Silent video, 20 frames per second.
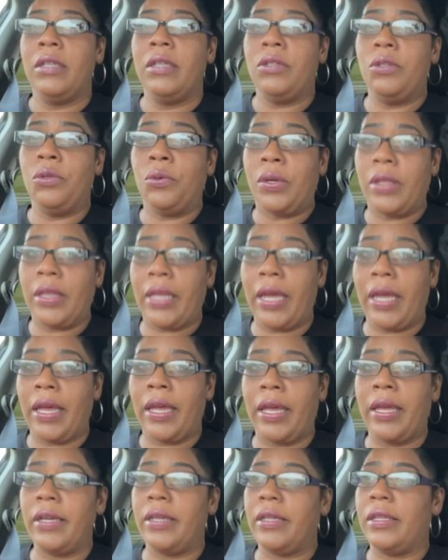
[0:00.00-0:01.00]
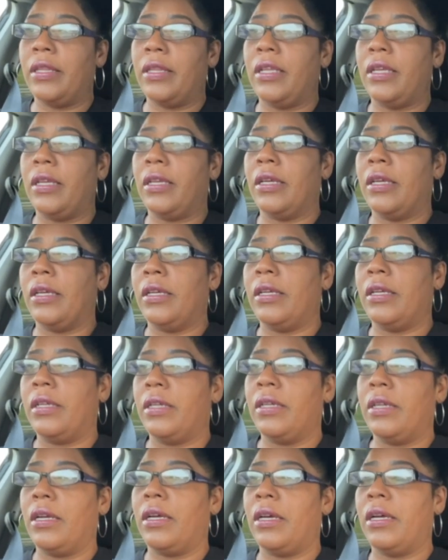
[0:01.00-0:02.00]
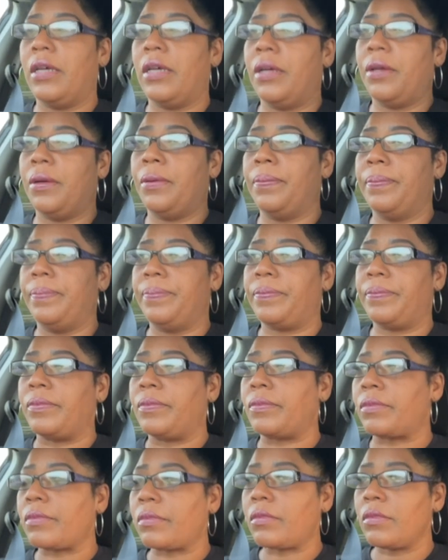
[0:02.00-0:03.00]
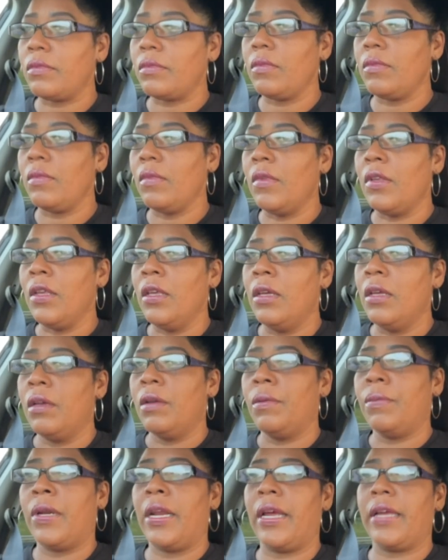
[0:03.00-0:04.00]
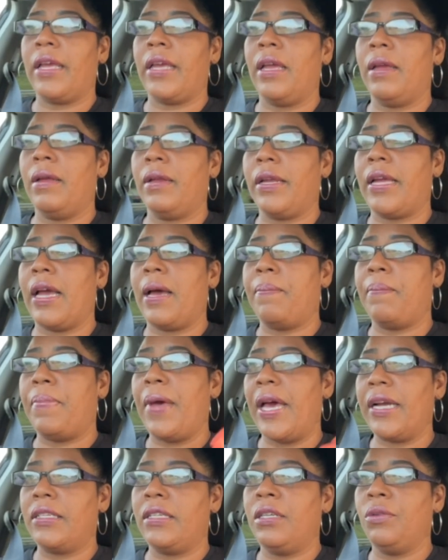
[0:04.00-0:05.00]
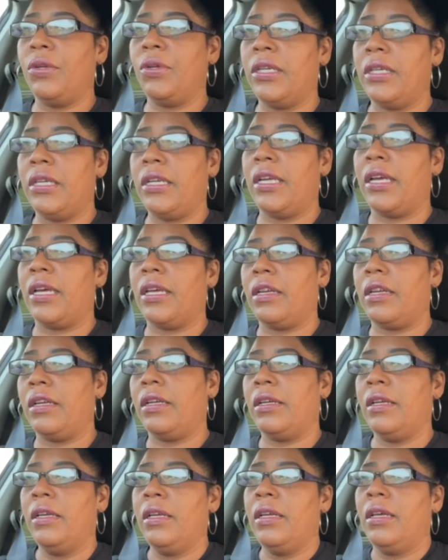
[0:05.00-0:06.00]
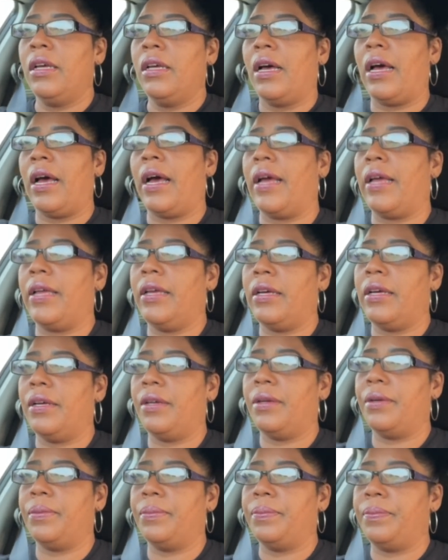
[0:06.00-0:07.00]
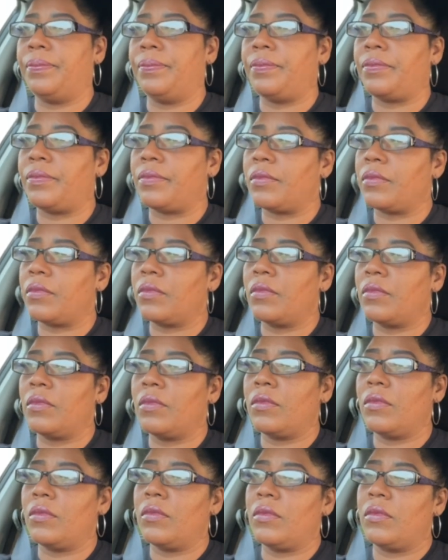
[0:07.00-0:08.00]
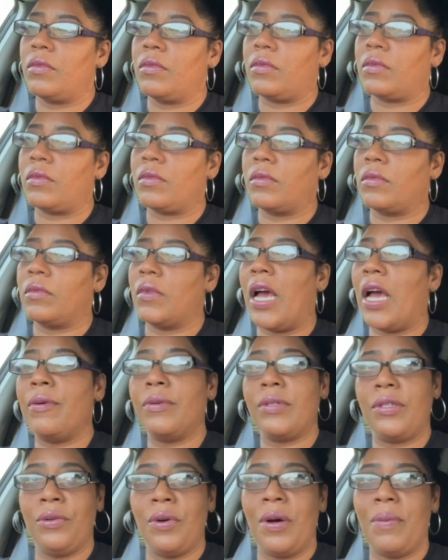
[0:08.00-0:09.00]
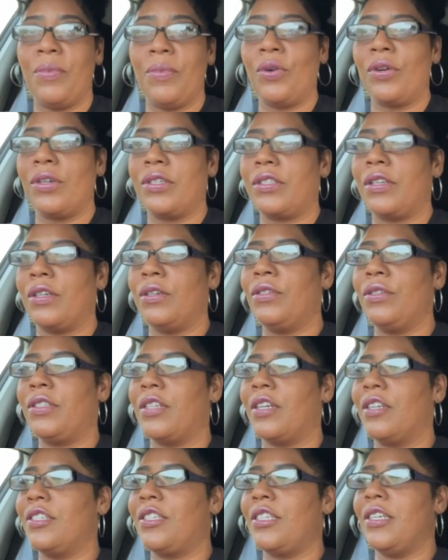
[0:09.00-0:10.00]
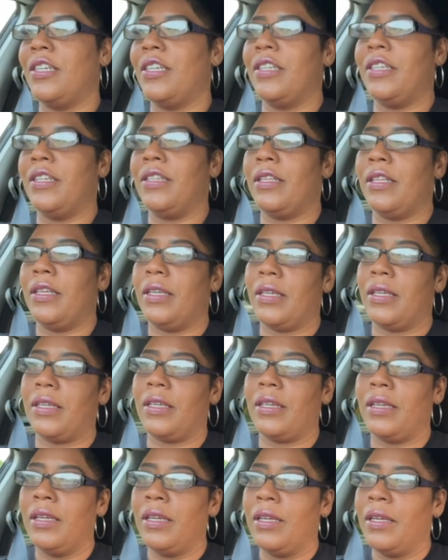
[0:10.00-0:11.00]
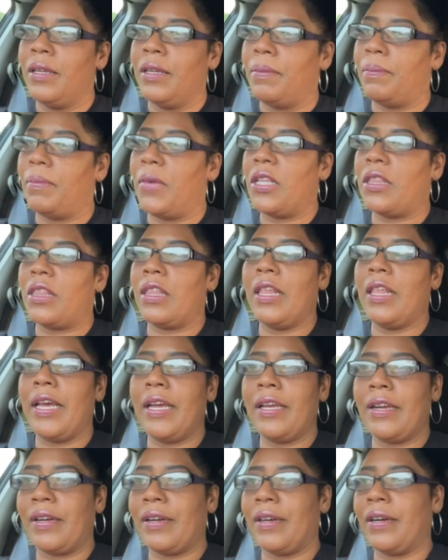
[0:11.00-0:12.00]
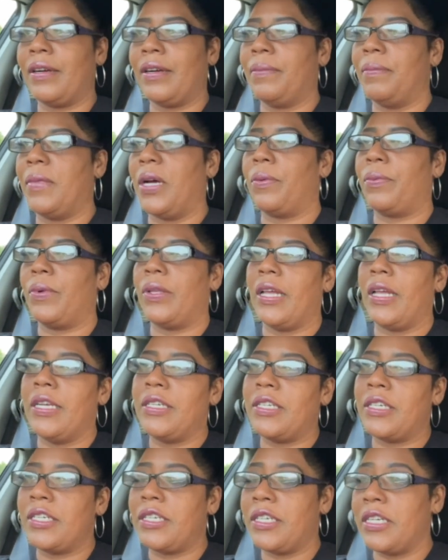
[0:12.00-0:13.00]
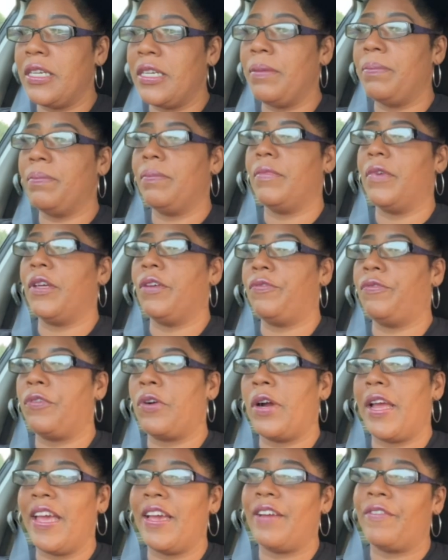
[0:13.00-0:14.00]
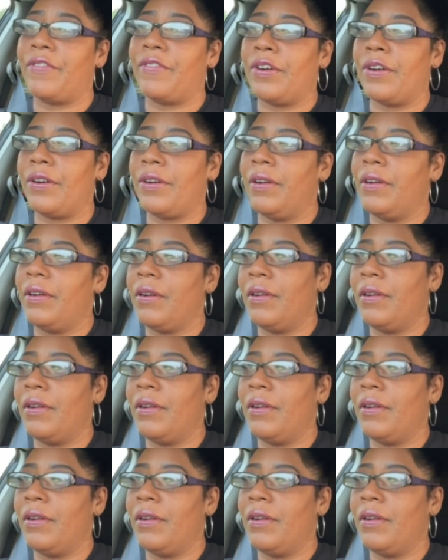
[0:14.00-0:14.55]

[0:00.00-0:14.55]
doing that. And then um, when I came, got back to Indiana, I, um, I was doing more soul searching. And then a month later, my relationship of uh, forever,